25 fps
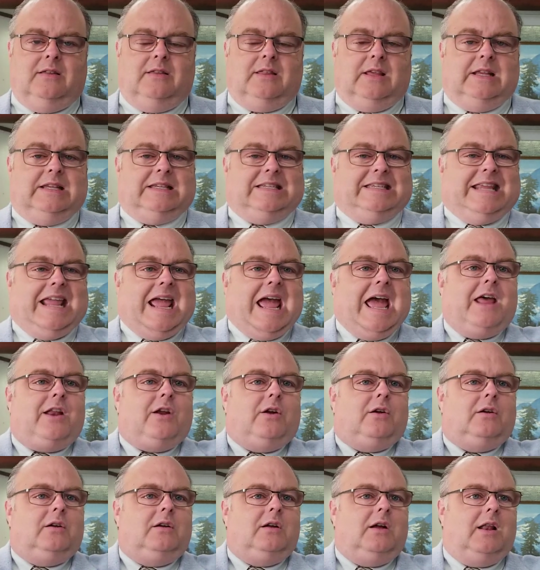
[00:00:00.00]
They
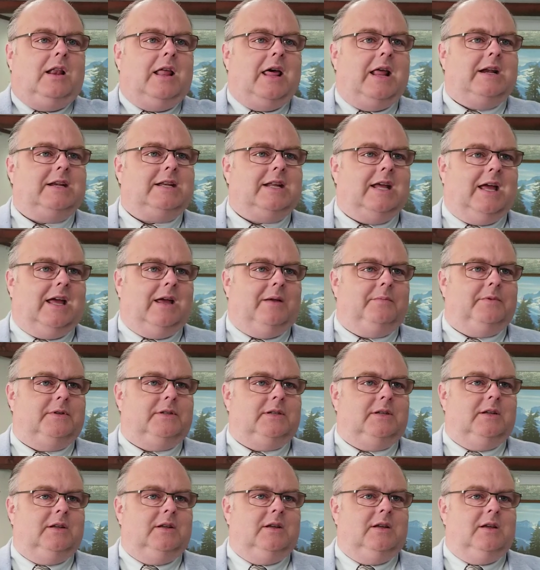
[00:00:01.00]
scatter a lot of
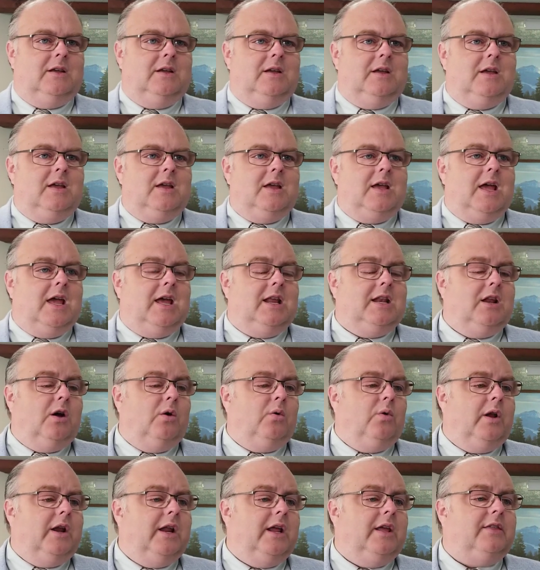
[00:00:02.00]
times and
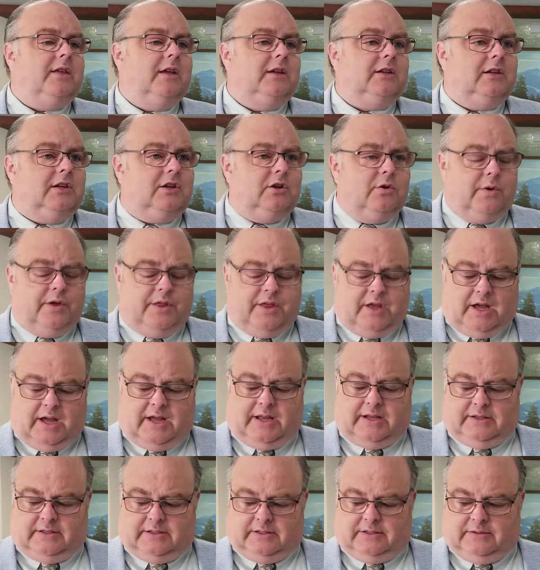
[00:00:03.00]
don't want anything to do with
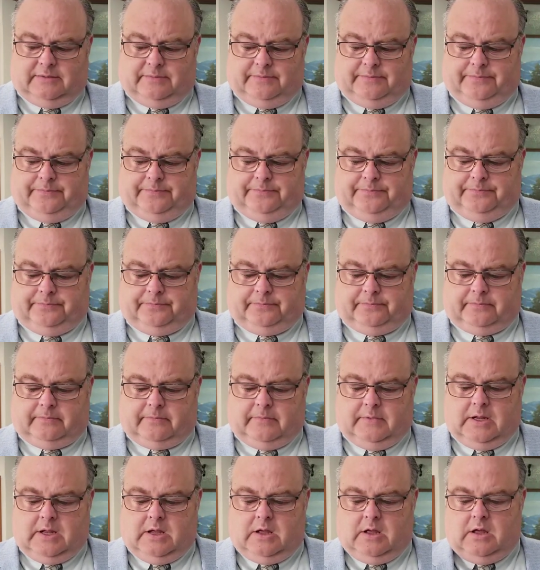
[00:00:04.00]
us.
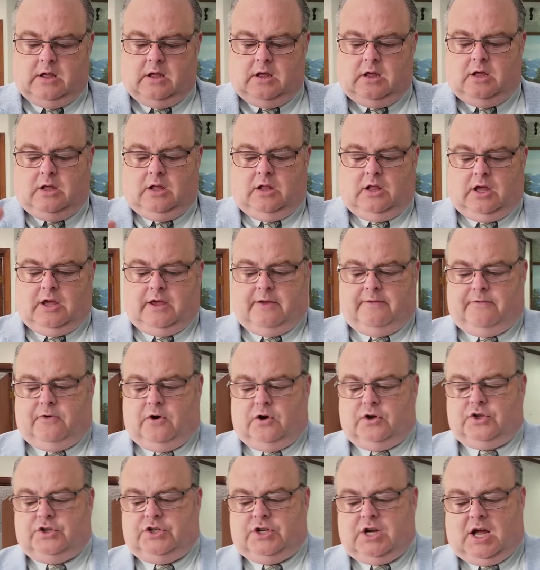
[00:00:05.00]
Look at
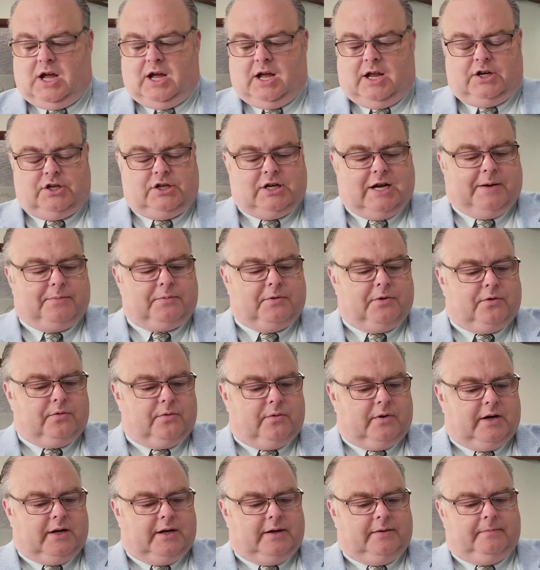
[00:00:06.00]
1 John chapter
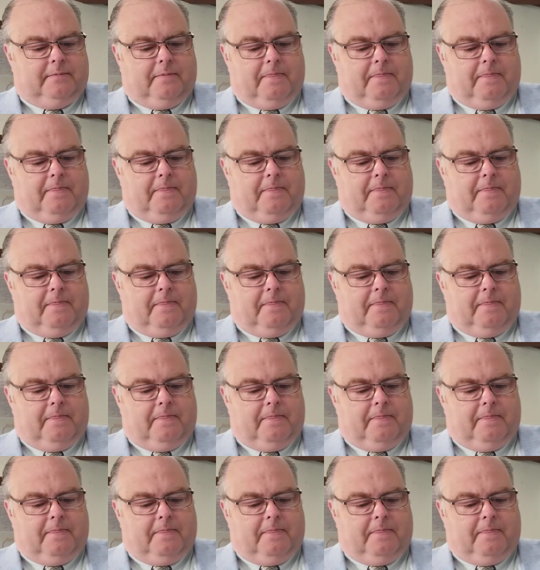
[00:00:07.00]
3.